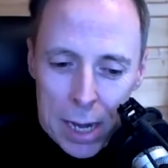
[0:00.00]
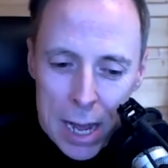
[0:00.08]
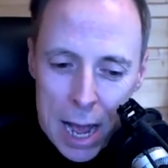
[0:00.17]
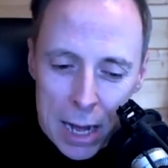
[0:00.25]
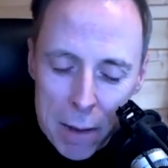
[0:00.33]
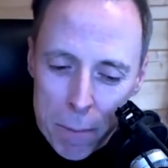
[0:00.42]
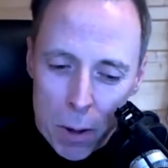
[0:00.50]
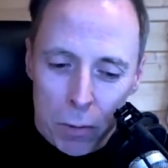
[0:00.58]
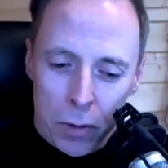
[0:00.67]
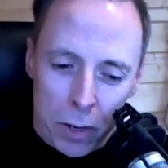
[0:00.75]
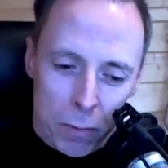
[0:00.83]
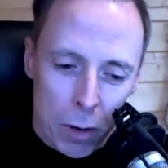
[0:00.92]
Any post
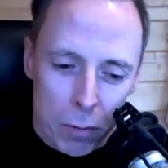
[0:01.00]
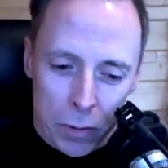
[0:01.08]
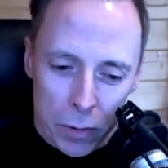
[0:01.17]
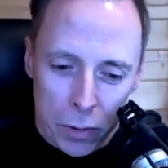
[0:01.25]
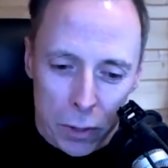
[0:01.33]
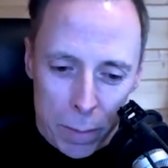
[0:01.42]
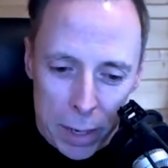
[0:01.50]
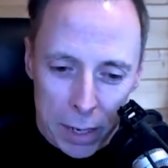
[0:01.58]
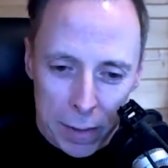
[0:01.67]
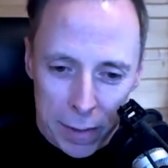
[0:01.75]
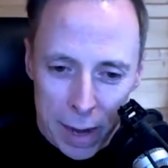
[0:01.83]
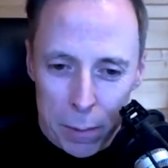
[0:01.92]
I wrote in Social Media
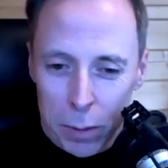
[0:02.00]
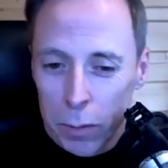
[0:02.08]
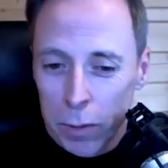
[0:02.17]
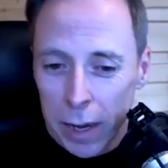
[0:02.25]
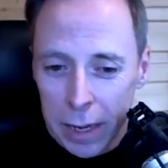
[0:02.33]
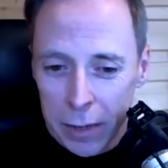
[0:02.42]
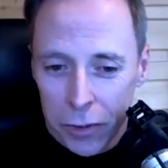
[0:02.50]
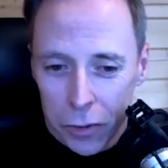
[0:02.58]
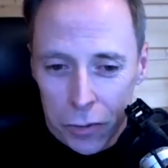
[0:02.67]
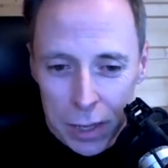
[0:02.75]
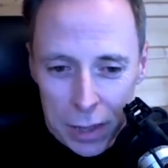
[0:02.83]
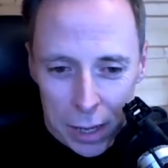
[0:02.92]
Examiner was at least
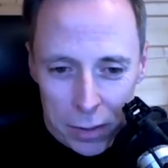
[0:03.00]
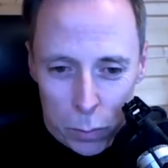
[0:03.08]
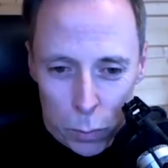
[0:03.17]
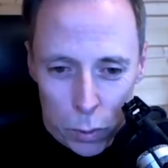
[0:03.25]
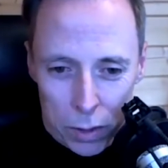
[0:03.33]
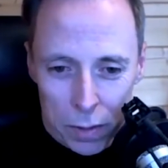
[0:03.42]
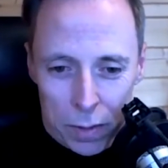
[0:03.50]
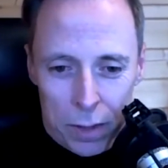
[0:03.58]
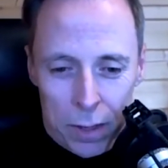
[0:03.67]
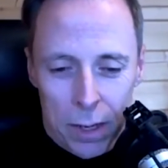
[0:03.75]
3,000 words.